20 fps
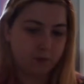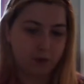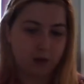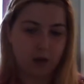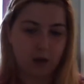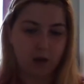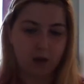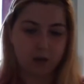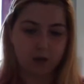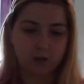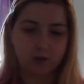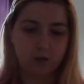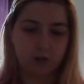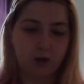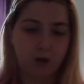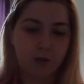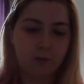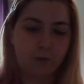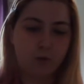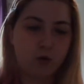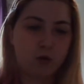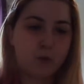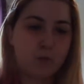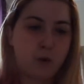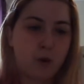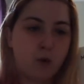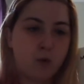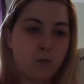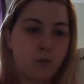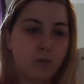And I'm going to
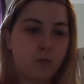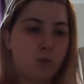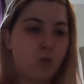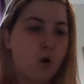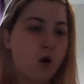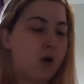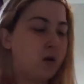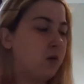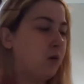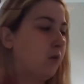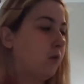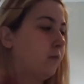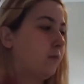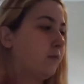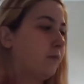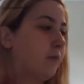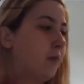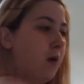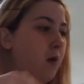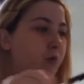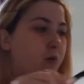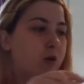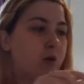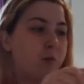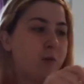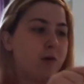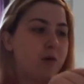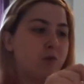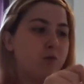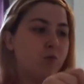put 1. Go
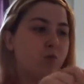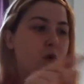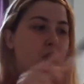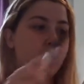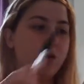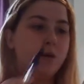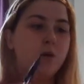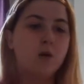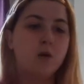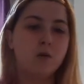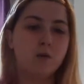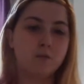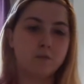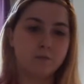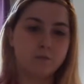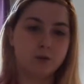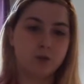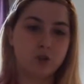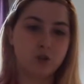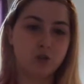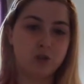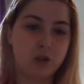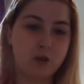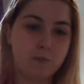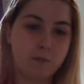to